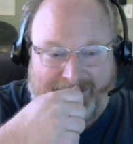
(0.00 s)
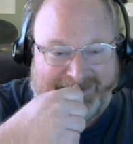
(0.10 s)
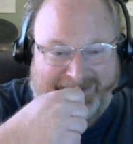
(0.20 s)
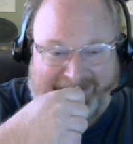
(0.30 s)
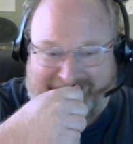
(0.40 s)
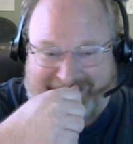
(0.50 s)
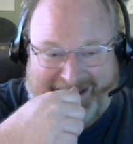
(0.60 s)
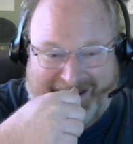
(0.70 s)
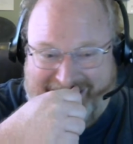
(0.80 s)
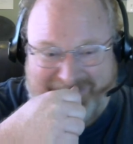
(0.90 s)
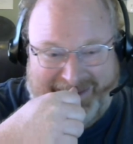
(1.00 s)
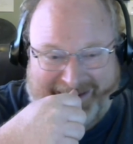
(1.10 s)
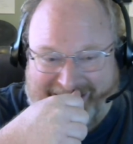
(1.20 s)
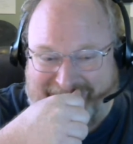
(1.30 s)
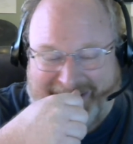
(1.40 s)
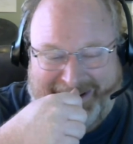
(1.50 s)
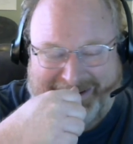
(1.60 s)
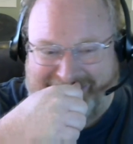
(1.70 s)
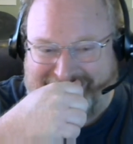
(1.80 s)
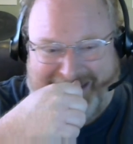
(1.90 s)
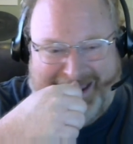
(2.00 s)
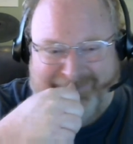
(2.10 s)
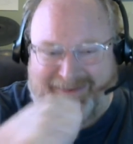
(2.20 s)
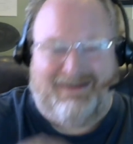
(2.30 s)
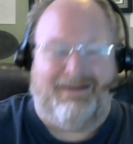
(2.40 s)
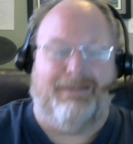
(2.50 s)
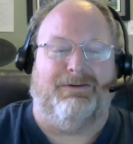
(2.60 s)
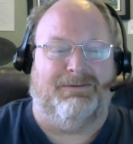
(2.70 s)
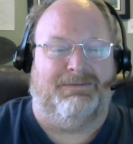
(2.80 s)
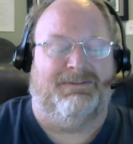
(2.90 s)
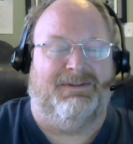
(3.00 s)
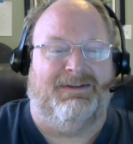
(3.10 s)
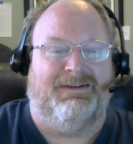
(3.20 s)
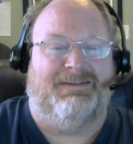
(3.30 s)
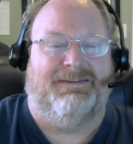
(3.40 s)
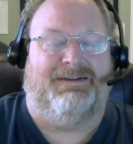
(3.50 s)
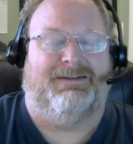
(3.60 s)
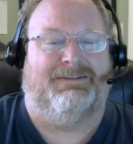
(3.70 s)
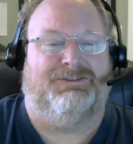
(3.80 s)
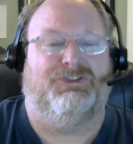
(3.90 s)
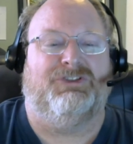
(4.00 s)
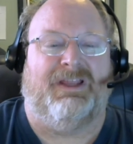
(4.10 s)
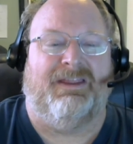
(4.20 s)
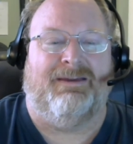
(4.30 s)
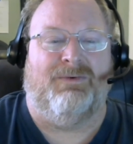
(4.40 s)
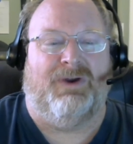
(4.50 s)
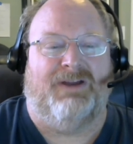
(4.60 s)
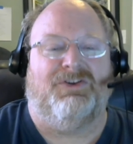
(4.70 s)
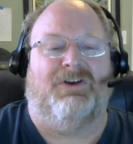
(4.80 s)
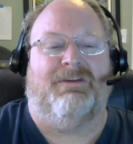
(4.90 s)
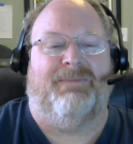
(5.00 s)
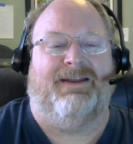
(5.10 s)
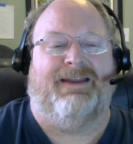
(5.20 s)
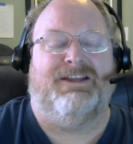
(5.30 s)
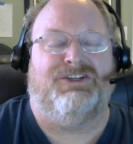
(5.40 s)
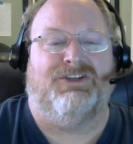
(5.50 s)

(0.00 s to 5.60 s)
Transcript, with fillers: So I'm thinking about having another uh, tricky thing where I talk about Eiji